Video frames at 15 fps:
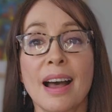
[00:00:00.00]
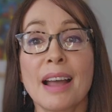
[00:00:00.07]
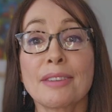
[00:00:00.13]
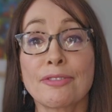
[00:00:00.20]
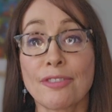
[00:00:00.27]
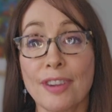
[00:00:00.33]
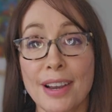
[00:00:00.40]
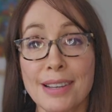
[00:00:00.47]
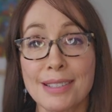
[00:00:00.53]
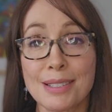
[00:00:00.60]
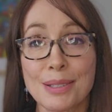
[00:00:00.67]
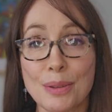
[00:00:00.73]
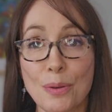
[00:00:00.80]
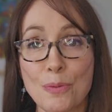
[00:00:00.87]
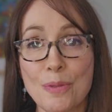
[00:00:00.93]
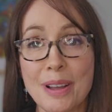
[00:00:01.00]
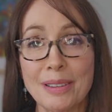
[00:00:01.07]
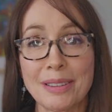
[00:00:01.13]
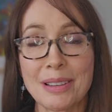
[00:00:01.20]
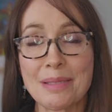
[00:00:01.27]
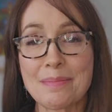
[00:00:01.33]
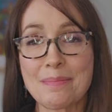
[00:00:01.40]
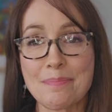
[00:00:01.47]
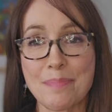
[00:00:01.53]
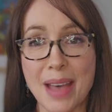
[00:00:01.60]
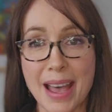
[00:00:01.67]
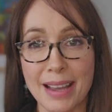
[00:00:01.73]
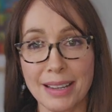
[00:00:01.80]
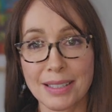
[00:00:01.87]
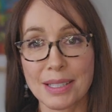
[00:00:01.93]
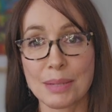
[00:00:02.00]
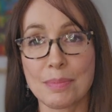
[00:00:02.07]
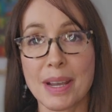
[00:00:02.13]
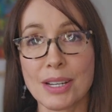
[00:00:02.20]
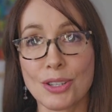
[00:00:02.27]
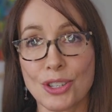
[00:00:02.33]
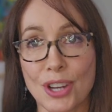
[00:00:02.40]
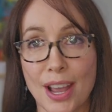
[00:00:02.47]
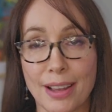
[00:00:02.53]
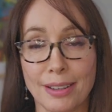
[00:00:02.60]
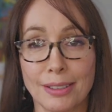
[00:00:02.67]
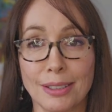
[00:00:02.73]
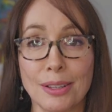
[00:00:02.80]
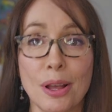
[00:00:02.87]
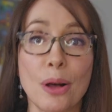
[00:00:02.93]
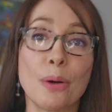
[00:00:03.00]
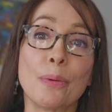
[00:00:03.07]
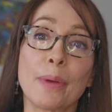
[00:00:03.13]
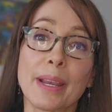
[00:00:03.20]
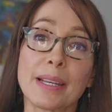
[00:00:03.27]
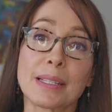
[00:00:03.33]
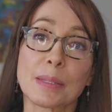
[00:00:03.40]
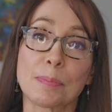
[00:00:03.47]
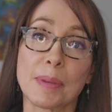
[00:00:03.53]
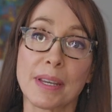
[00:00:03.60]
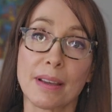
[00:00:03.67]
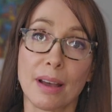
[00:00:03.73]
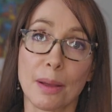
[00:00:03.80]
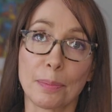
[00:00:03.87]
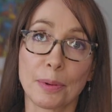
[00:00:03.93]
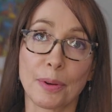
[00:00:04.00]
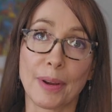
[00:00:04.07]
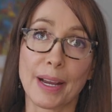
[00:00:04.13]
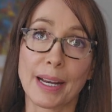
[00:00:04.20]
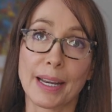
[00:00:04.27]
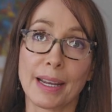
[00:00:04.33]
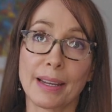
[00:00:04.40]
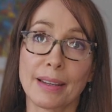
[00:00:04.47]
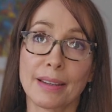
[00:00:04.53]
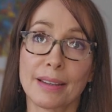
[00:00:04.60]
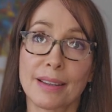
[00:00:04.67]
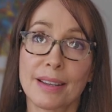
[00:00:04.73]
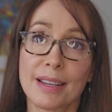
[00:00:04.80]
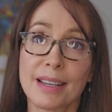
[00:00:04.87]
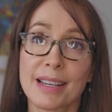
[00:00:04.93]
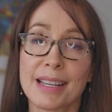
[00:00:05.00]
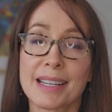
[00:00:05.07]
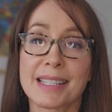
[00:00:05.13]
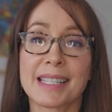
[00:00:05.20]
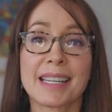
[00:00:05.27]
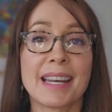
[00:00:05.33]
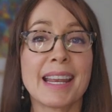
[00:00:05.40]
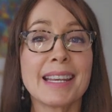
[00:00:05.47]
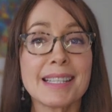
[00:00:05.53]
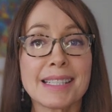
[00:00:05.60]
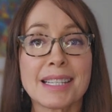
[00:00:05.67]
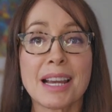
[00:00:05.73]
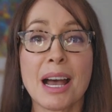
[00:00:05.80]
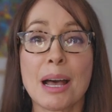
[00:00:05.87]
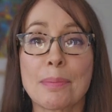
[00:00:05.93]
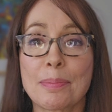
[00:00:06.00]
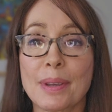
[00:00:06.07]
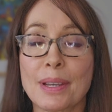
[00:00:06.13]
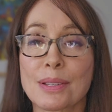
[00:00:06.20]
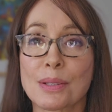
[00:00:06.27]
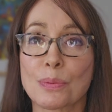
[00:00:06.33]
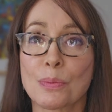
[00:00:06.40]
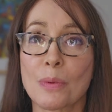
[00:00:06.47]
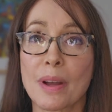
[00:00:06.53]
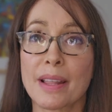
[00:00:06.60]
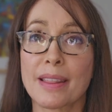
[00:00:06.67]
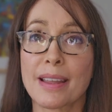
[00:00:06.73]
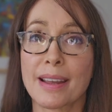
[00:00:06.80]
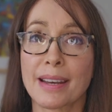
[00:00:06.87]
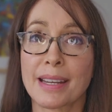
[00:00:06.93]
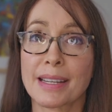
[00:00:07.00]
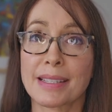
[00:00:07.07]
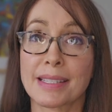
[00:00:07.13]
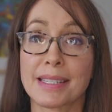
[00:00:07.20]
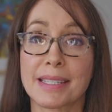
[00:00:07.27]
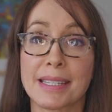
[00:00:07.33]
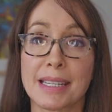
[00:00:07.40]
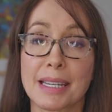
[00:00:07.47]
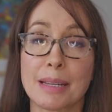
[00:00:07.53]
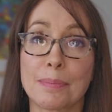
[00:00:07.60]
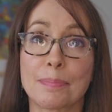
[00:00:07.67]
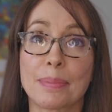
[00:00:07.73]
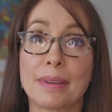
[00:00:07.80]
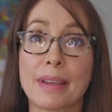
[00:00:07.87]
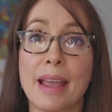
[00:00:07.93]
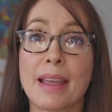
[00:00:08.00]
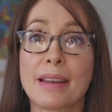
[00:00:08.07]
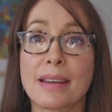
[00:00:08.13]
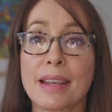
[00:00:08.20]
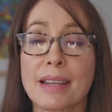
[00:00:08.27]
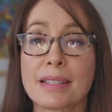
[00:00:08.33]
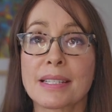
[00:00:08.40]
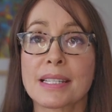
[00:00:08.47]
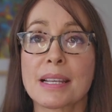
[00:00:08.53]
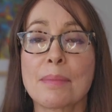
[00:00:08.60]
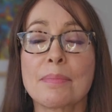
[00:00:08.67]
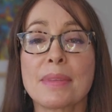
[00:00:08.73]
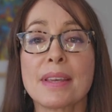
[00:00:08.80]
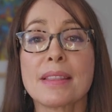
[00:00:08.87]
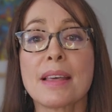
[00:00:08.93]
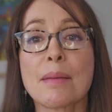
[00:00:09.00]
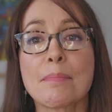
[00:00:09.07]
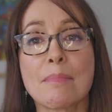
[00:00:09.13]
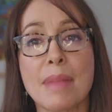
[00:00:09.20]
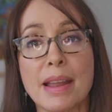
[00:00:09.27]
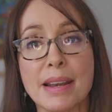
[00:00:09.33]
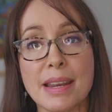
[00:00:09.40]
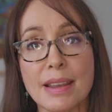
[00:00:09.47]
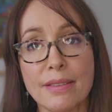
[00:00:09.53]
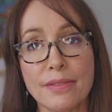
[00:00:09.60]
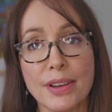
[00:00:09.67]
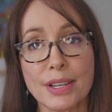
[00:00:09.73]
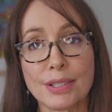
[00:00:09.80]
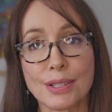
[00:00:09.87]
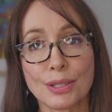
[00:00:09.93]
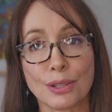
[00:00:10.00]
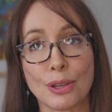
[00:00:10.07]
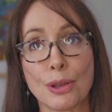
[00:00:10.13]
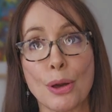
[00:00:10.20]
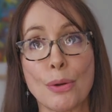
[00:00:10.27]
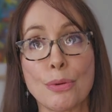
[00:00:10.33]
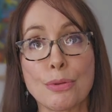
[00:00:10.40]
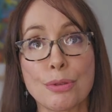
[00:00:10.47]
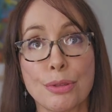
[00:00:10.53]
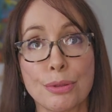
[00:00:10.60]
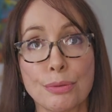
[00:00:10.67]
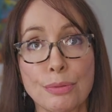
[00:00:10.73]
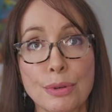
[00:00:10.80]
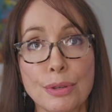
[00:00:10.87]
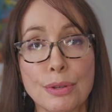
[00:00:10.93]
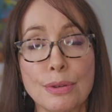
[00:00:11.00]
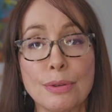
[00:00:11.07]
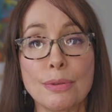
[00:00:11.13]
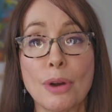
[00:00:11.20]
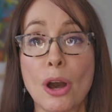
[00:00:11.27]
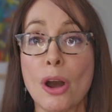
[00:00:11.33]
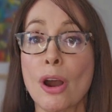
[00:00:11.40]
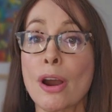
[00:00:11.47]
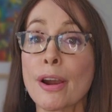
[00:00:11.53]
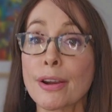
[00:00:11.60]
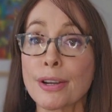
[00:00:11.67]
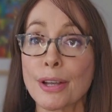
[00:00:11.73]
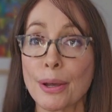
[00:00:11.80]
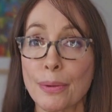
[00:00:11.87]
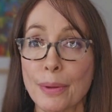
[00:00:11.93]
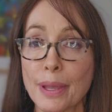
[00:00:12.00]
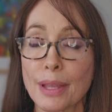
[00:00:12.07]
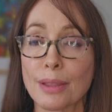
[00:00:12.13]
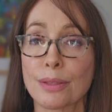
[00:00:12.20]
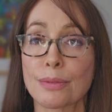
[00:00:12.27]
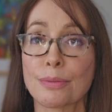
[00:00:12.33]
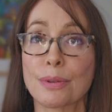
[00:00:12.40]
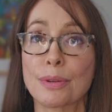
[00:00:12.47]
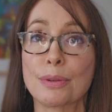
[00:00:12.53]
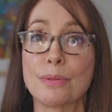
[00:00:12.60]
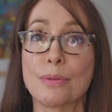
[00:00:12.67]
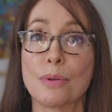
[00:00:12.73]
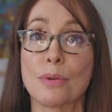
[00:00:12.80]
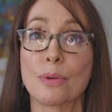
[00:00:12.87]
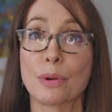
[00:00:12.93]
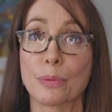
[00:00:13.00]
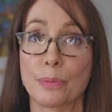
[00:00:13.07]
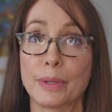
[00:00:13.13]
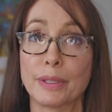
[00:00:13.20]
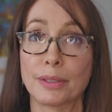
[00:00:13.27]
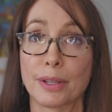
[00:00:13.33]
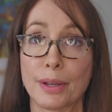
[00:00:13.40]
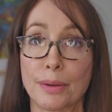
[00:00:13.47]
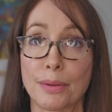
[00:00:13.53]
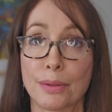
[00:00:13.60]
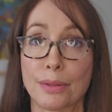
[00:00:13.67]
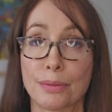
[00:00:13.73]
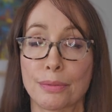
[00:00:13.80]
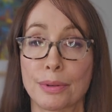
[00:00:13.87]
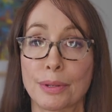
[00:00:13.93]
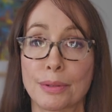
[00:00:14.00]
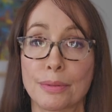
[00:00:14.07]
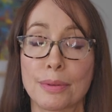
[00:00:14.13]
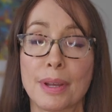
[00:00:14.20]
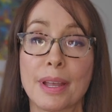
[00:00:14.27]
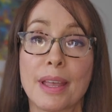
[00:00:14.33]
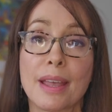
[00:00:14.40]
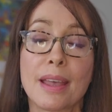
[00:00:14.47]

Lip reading: Hi friends, welcome back to my channel, Always Be Upgrading. Today's topic is one that hits deep, and it's something that many of us go through, are going through, or will go through.